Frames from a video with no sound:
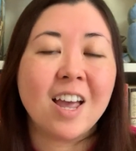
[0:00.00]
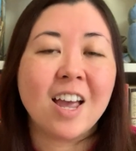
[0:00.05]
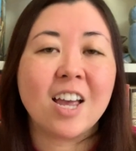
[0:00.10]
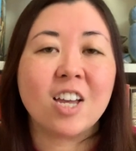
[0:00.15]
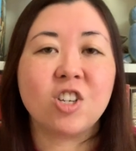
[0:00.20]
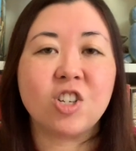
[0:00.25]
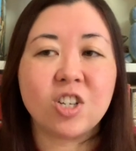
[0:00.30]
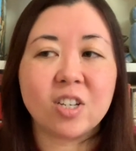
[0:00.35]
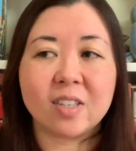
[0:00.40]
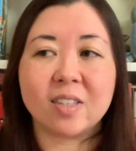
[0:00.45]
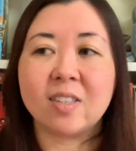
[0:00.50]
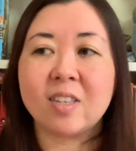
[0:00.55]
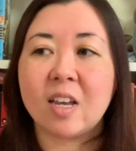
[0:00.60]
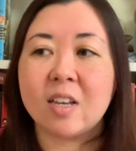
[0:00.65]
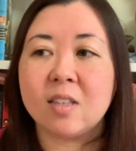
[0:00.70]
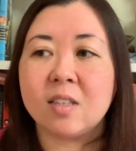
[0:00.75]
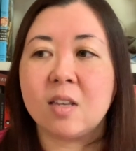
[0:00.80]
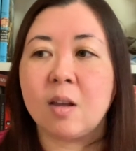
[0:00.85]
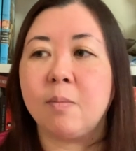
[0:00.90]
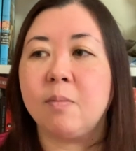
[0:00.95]
and she
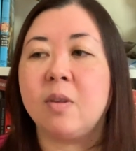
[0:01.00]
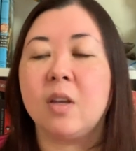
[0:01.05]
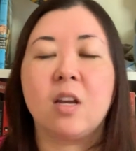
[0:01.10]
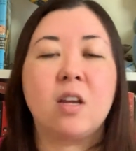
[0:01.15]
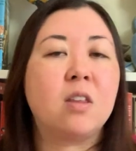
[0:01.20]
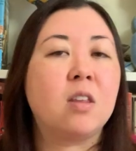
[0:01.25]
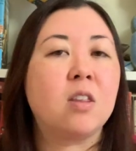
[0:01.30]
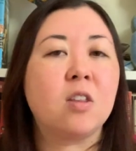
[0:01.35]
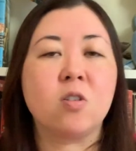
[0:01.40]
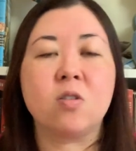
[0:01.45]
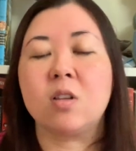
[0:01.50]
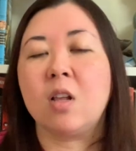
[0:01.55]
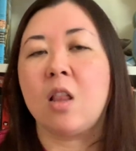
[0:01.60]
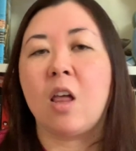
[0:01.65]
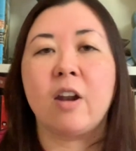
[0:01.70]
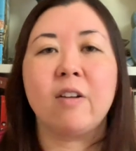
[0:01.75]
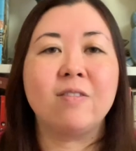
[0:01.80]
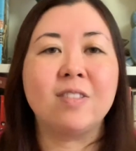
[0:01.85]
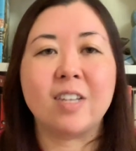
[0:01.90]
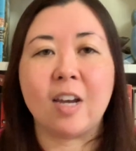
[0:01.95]
says something, and then there's a
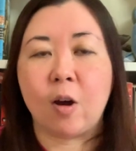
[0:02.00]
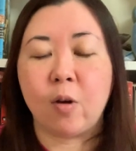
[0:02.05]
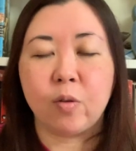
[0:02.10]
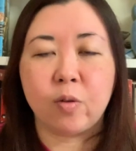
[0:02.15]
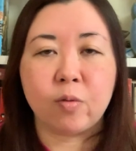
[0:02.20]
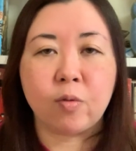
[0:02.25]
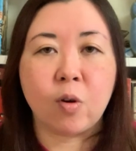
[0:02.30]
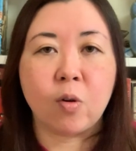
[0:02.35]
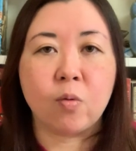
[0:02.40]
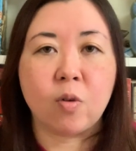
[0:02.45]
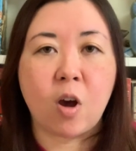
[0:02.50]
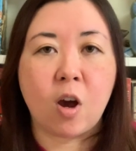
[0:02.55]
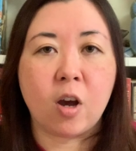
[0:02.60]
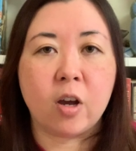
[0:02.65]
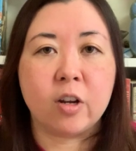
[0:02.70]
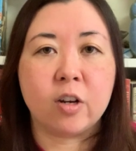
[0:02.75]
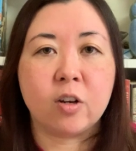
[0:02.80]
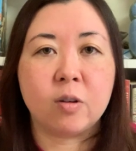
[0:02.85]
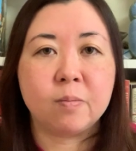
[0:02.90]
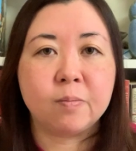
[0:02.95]
lot of doubt thrown
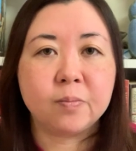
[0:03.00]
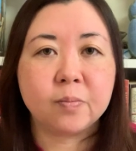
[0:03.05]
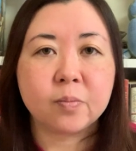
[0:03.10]
on